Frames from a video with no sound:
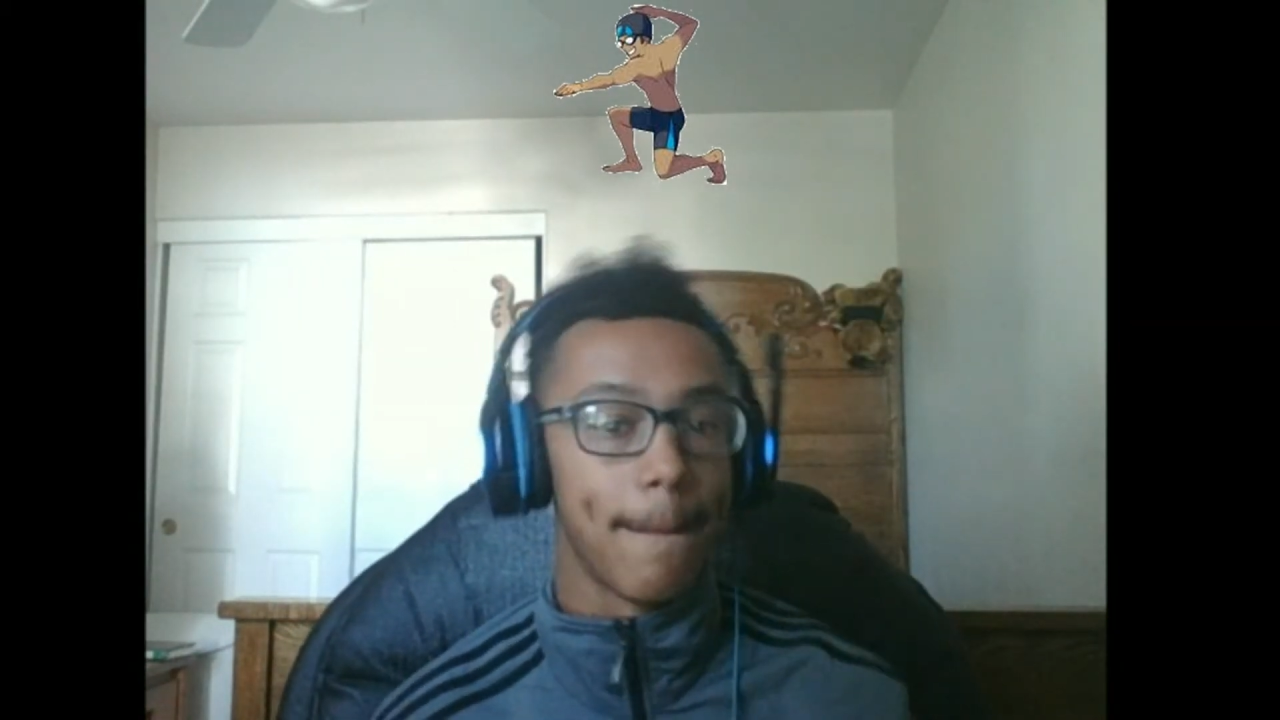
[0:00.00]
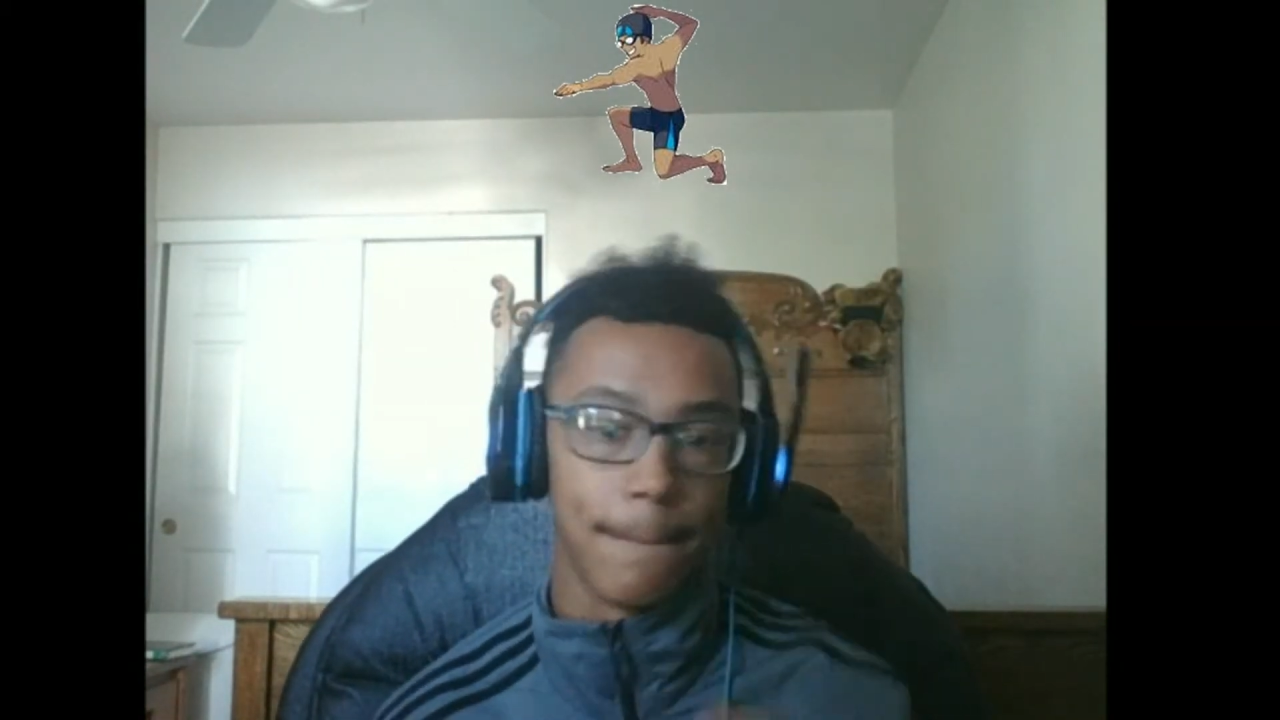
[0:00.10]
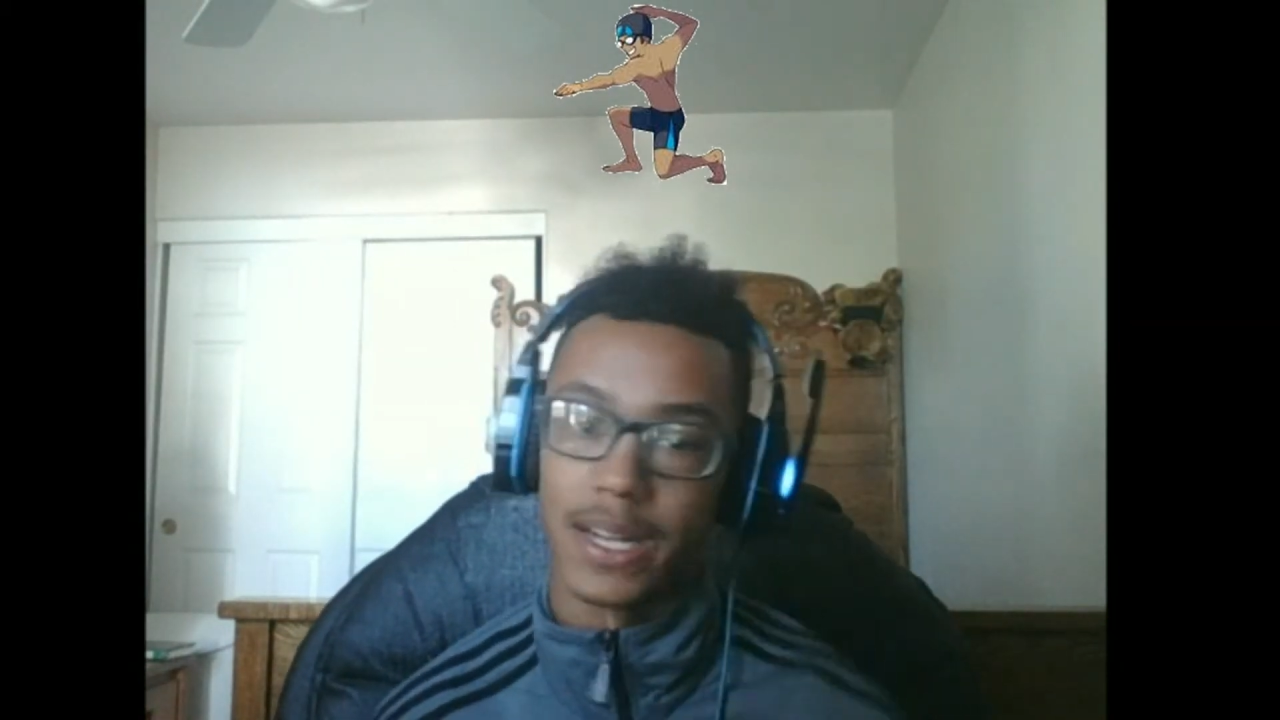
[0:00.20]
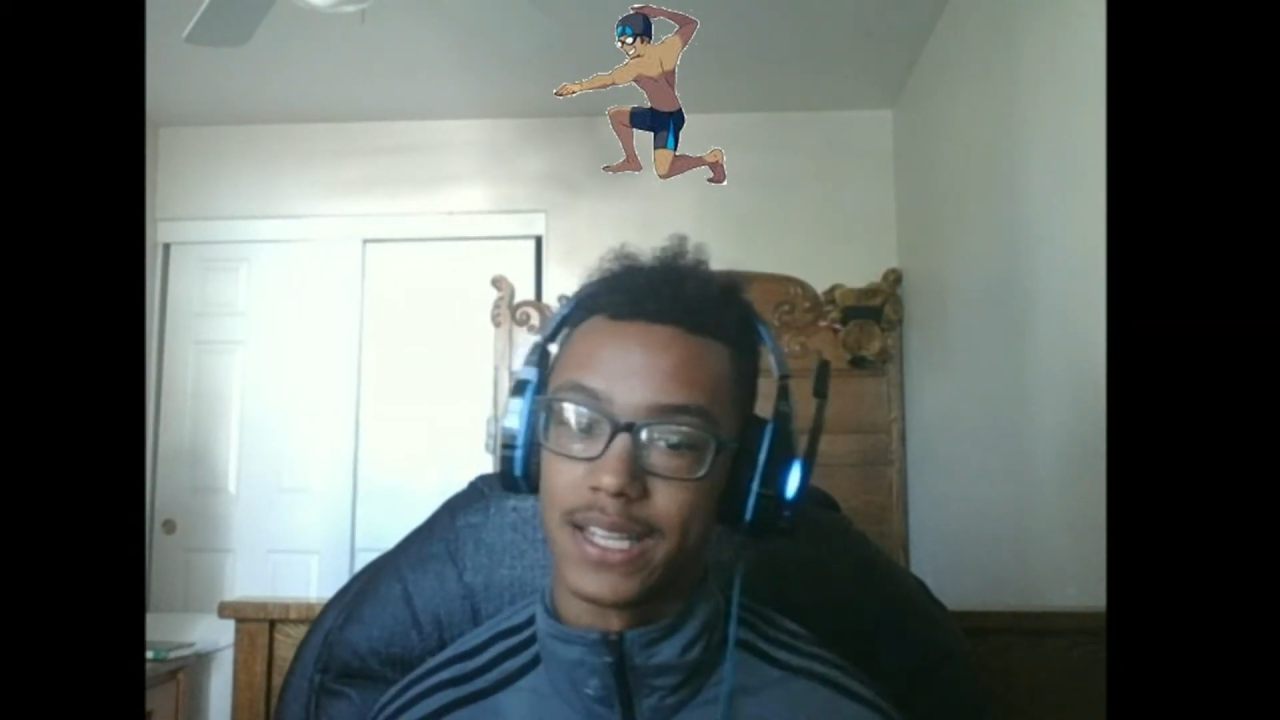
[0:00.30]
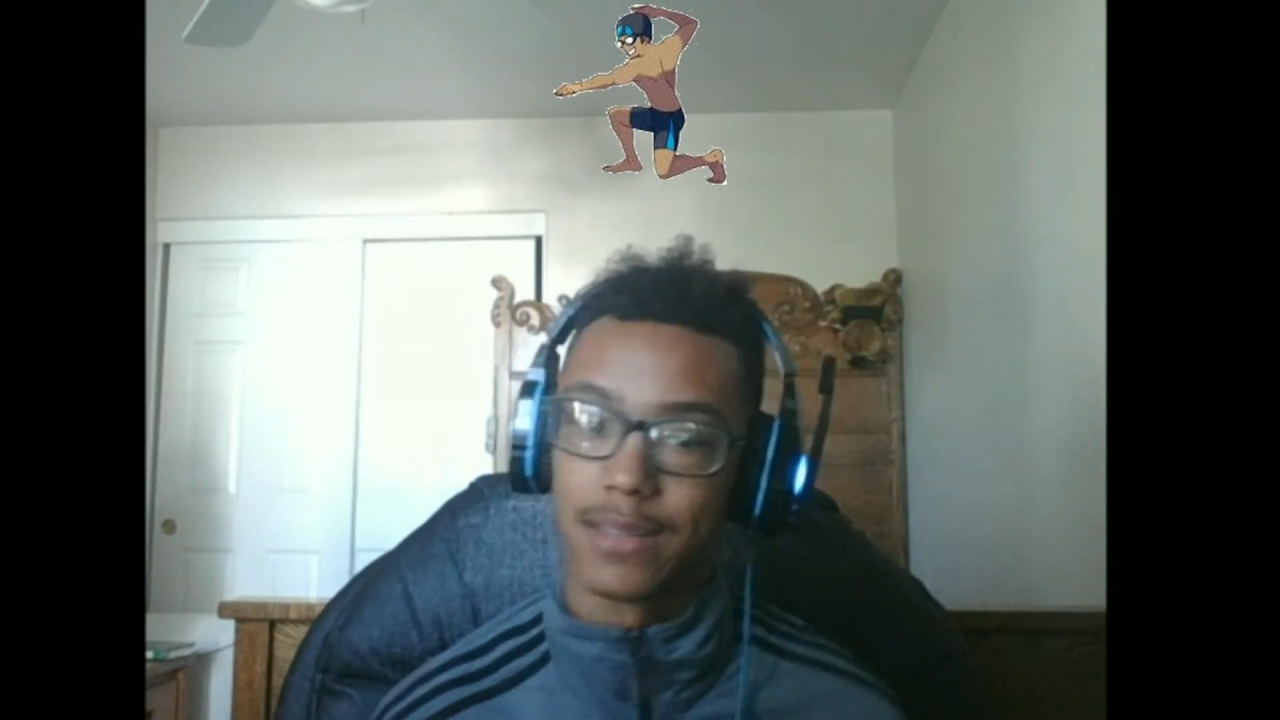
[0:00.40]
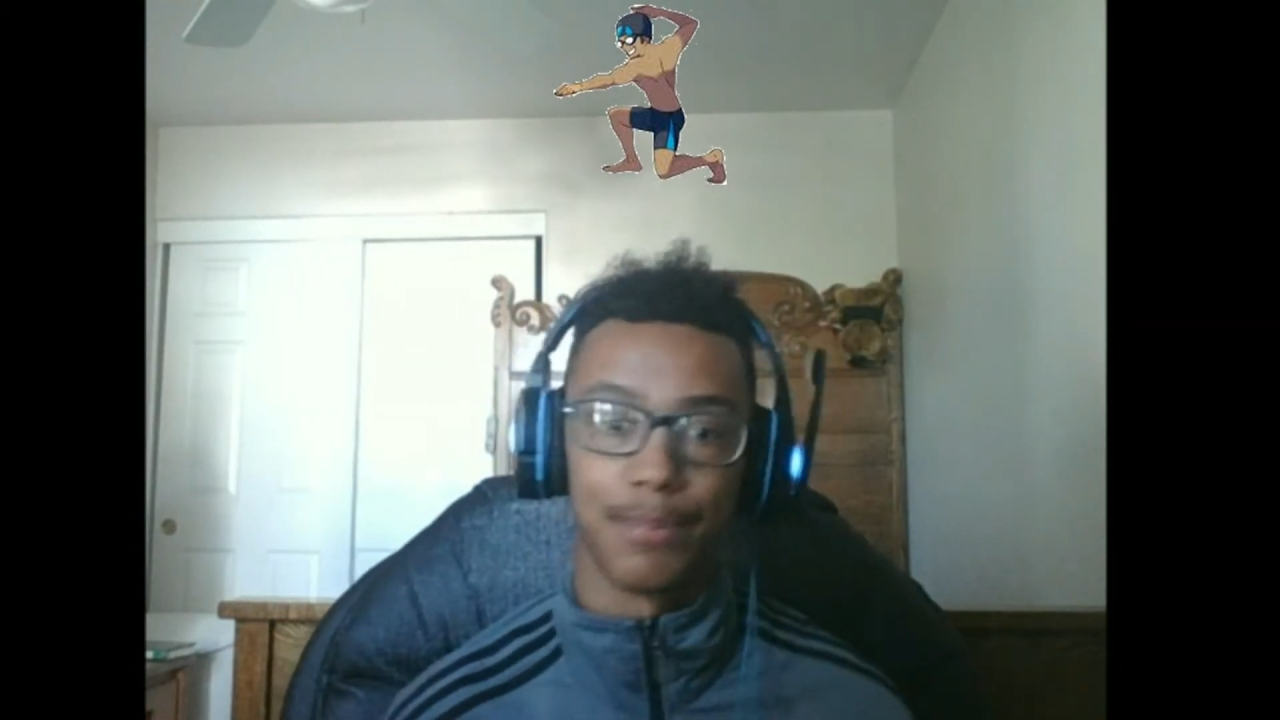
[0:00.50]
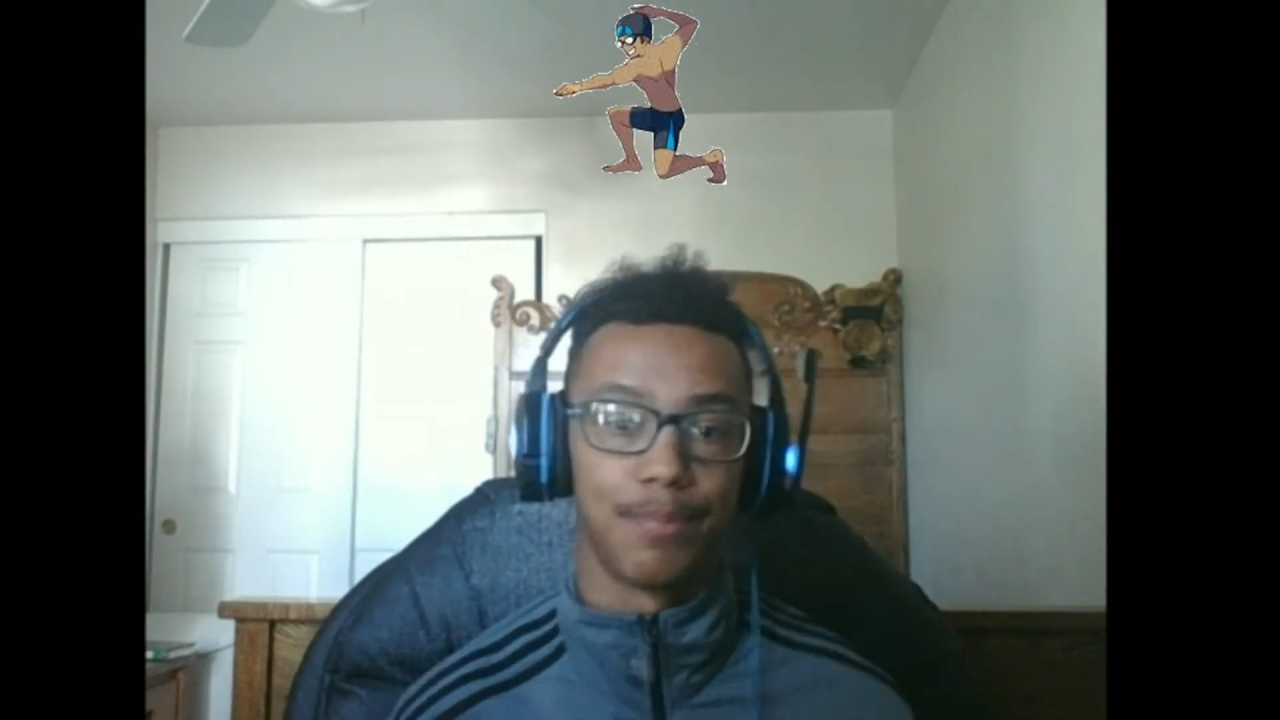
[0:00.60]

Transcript: but he's the